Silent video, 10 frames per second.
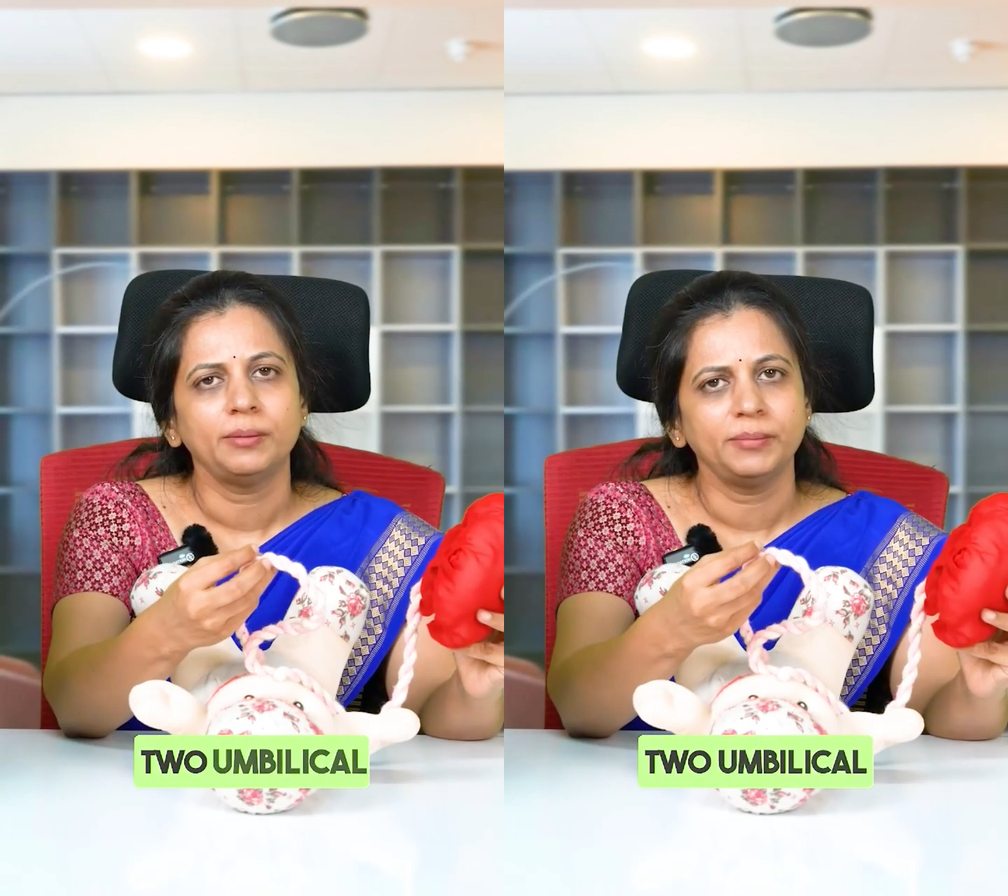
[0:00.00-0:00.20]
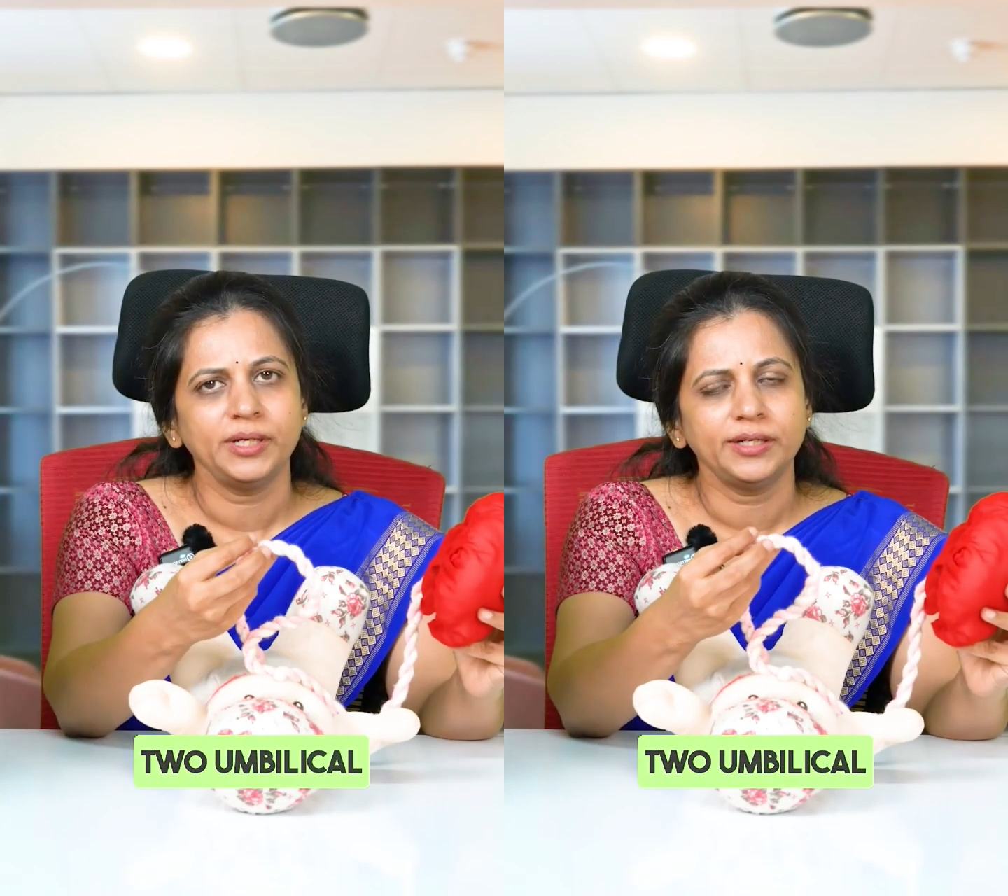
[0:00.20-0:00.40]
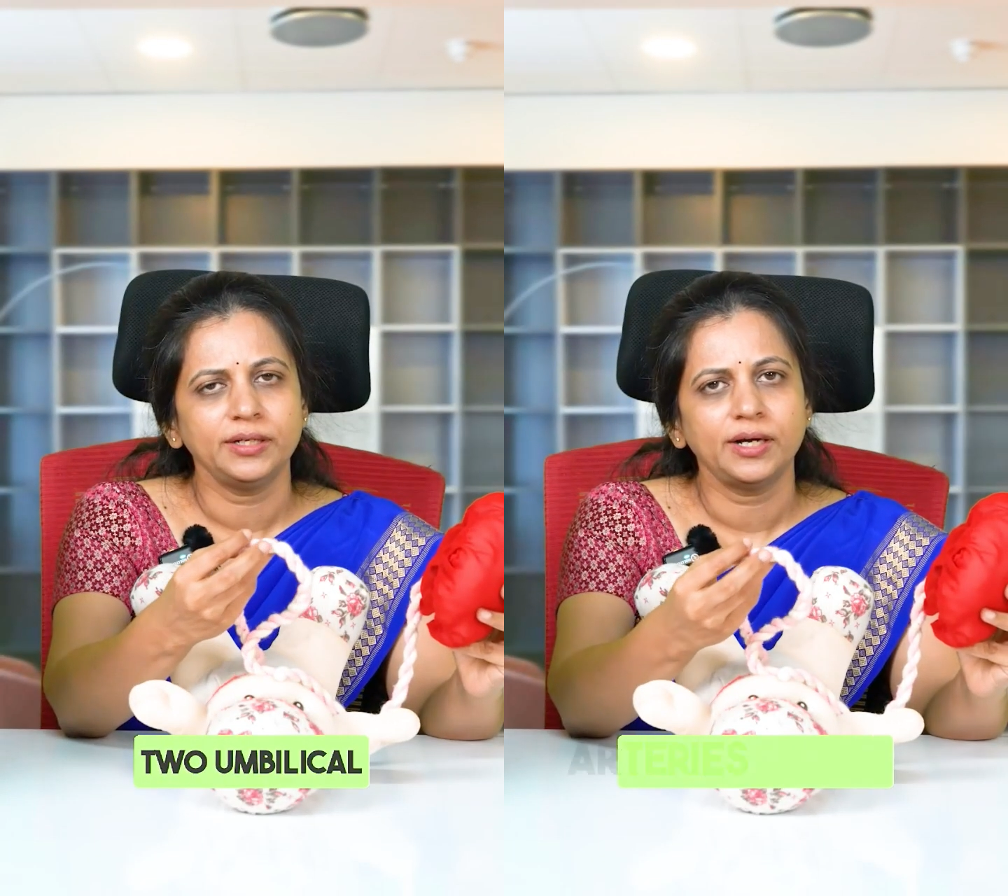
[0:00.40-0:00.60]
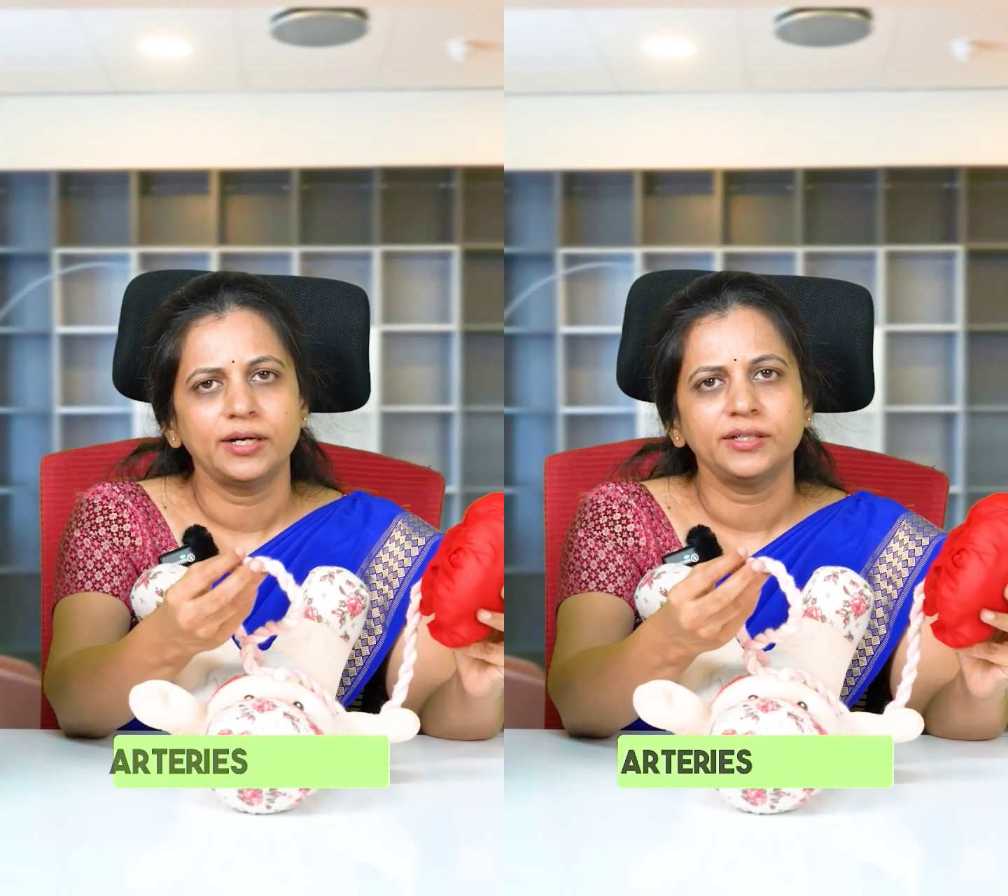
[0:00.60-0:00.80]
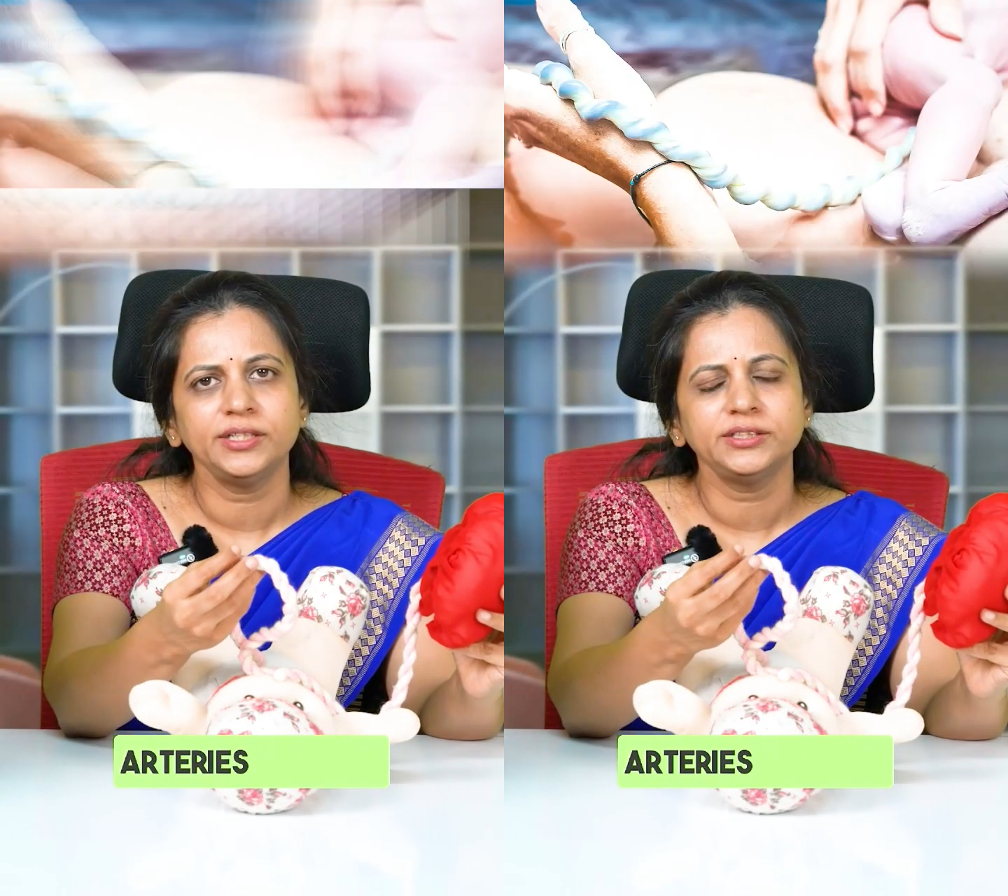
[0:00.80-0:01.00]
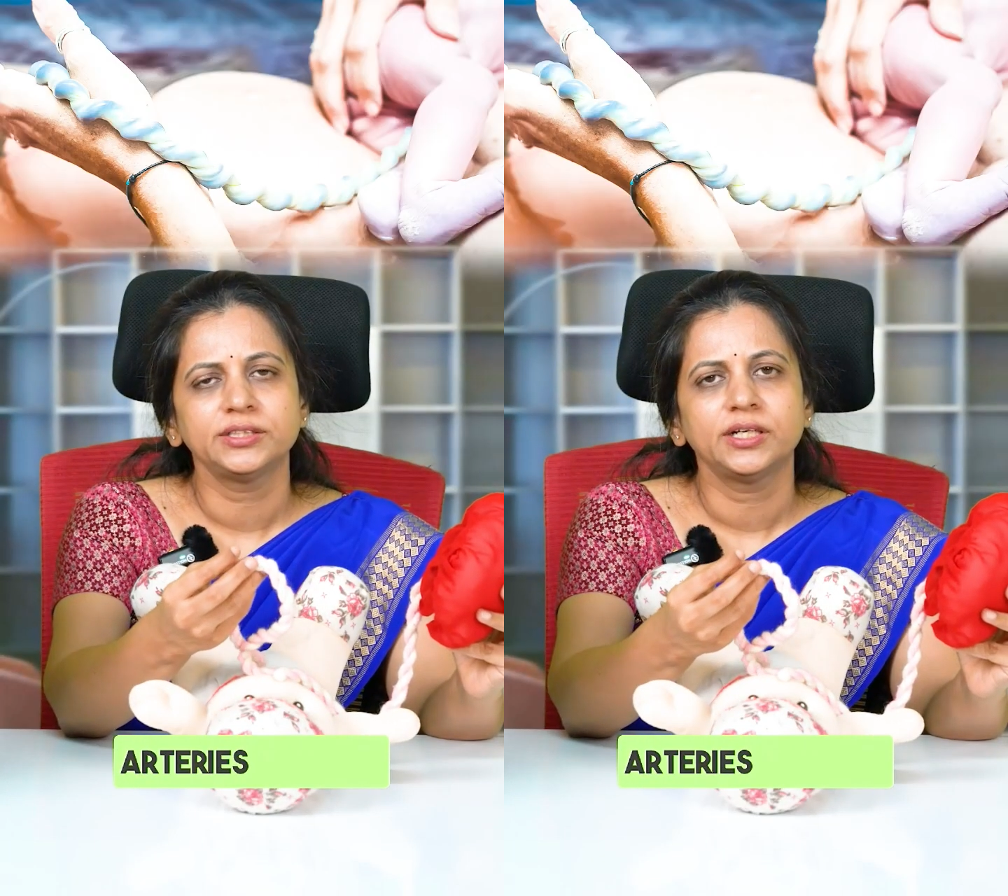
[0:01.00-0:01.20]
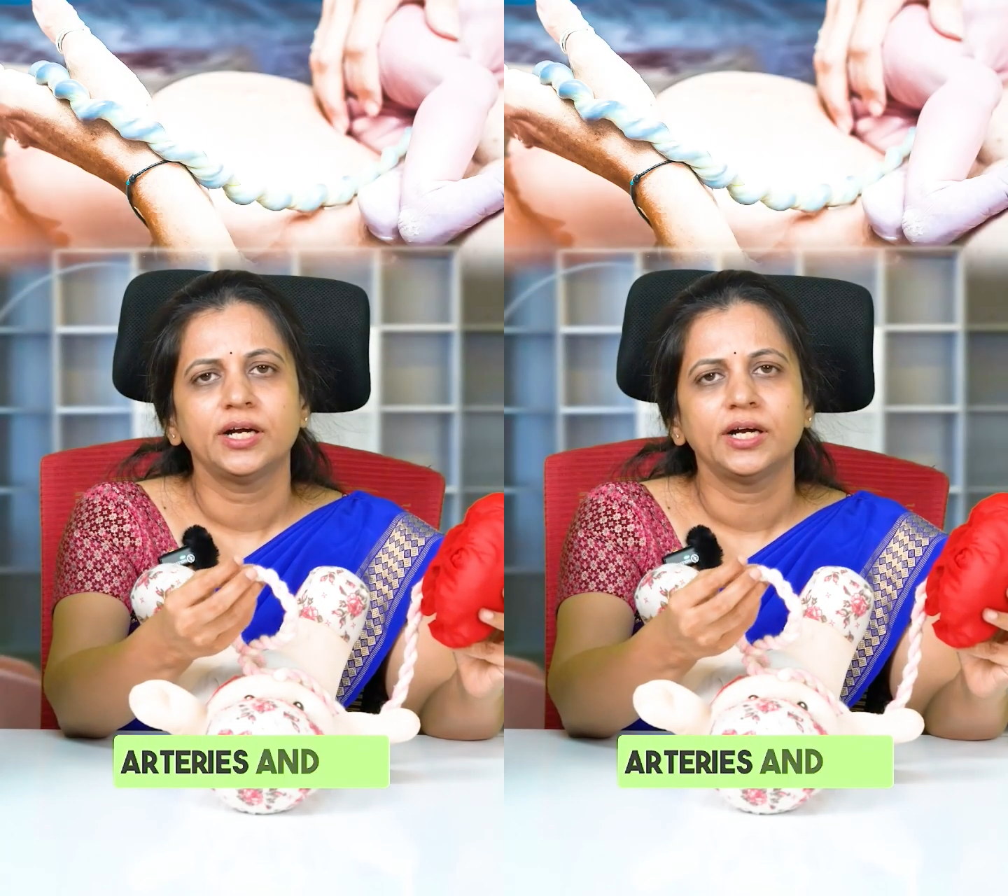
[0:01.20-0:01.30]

umbilical arteries